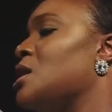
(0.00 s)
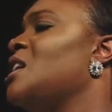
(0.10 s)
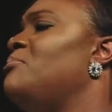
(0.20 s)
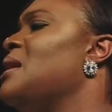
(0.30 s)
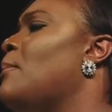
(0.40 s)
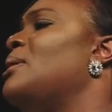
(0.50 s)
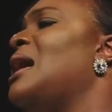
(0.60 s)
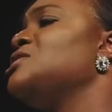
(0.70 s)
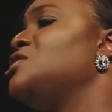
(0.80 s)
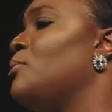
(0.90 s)
Give me a
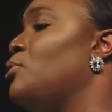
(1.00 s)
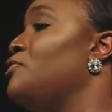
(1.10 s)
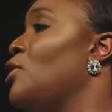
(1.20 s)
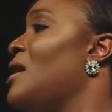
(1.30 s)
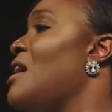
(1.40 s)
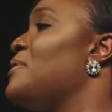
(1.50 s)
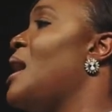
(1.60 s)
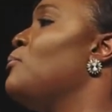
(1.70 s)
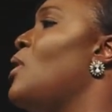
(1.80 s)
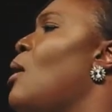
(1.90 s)
blank check with your life and
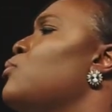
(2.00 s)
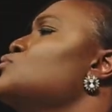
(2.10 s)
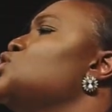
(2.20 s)
I will